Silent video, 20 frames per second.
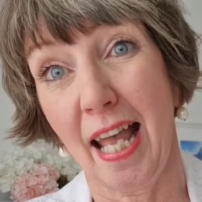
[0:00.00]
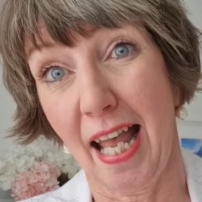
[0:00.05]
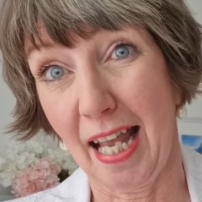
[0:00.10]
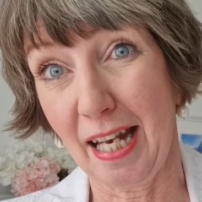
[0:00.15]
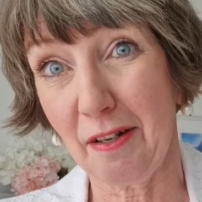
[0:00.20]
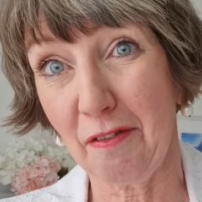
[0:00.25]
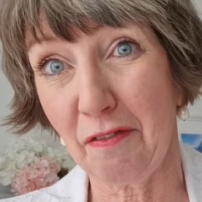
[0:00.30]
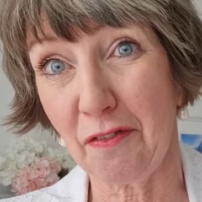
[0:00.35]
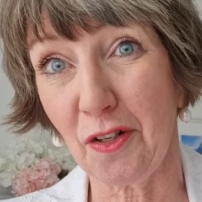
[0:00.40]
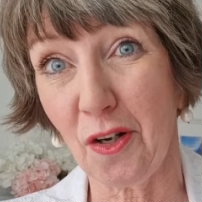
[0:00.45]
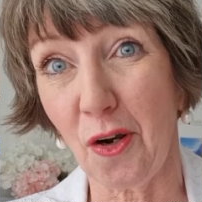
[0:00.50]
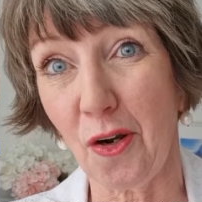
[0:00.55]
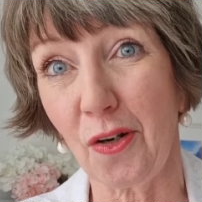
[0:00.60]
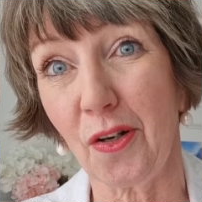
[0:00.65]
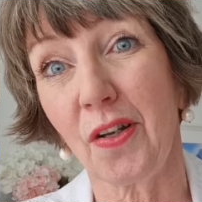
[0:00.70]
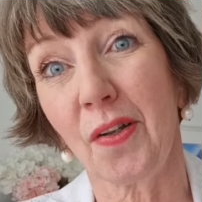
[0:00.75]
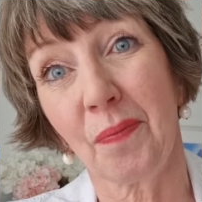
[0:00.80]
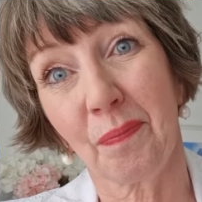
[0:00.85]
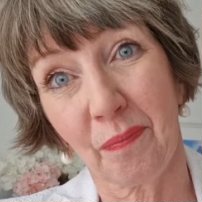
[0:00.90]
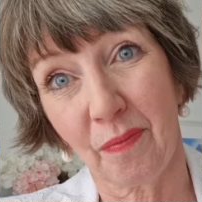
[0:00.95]
And if
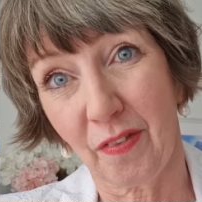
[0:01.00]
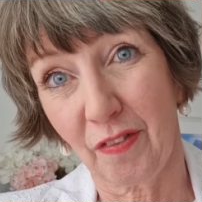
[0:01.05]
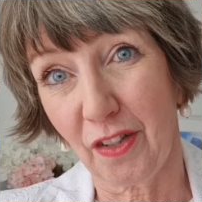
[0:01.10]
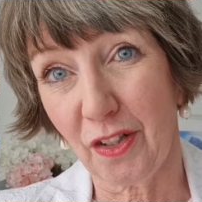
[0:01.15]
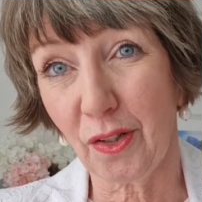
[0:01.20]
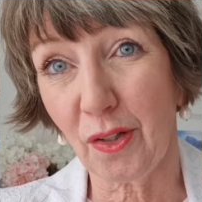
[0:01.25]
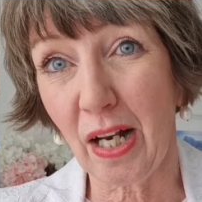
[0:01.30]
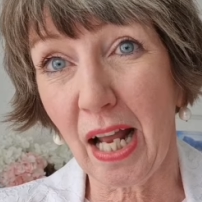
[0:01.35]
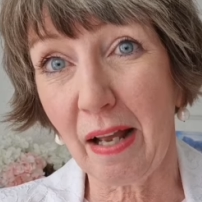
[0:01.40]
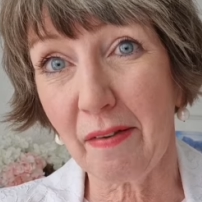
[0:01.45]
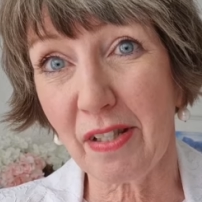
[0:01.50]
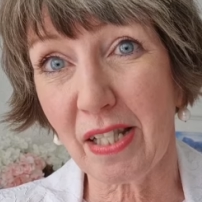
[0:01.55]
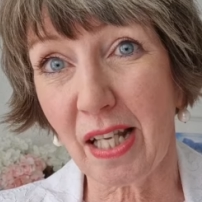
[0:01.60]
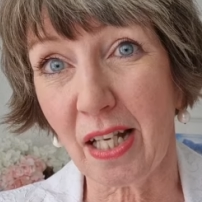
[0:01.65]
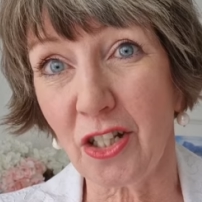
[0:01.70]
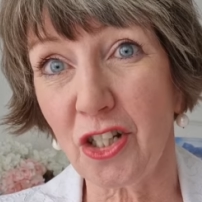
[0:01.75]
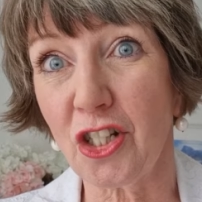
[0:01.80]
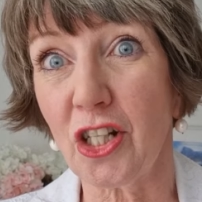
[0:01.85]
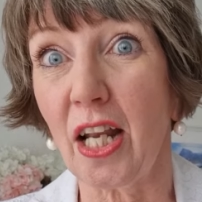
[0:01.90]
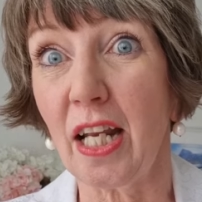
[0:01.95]
not, if you don't have
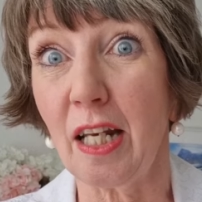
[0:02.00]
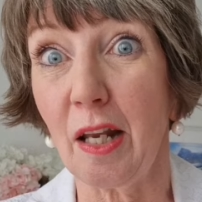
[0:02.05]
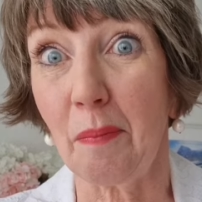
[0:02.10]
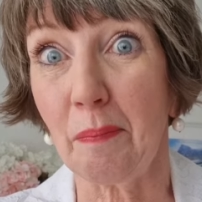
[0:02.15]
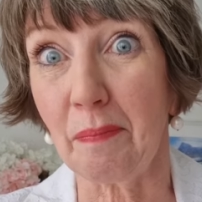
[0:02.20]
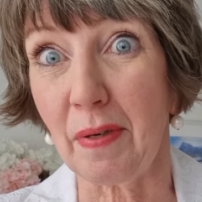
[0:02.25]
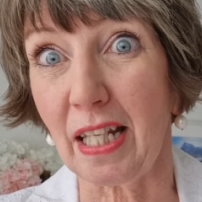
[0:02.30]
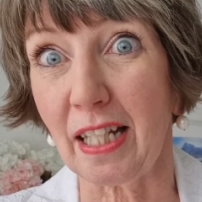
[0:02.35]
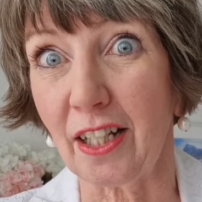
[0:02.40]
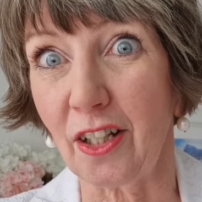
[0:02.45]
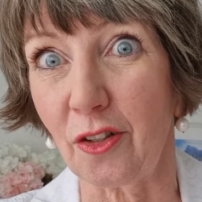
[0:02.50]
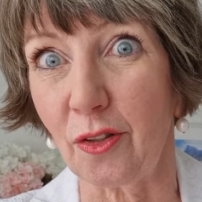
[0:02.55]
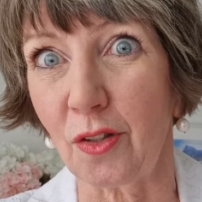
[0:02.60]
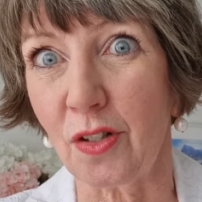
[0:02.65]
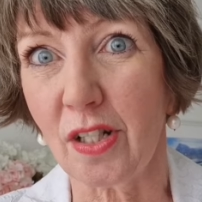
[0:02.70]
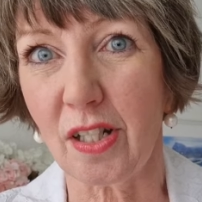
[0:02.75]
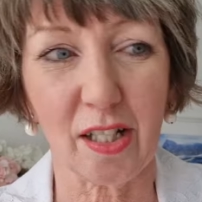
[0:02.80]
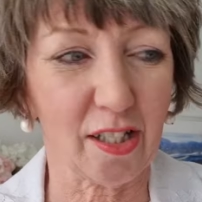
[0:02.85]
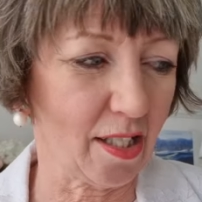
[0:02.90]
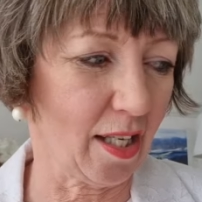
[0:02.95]
sunshine, make your
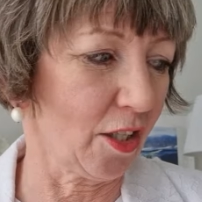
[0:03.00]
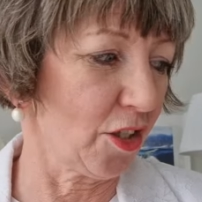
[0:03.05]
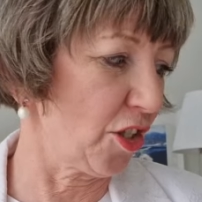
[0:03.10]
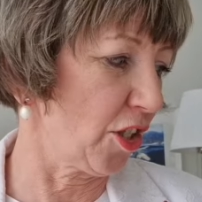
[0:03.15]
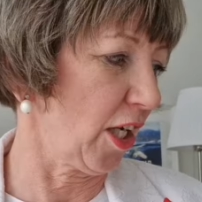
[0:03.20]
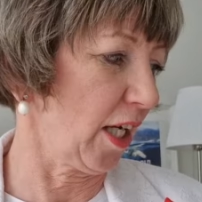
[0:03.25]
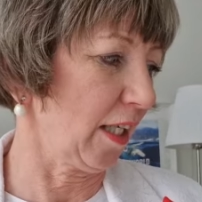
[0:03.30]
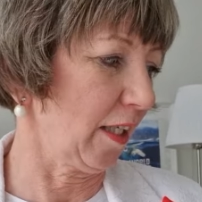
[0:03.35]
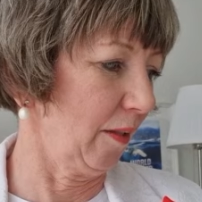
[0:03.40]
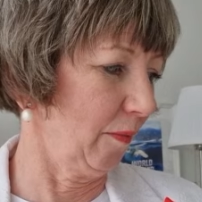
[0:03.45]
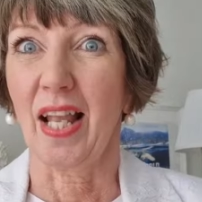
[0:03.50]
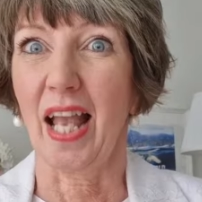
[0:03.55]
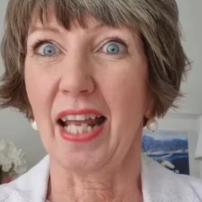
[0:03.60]
own sunshine.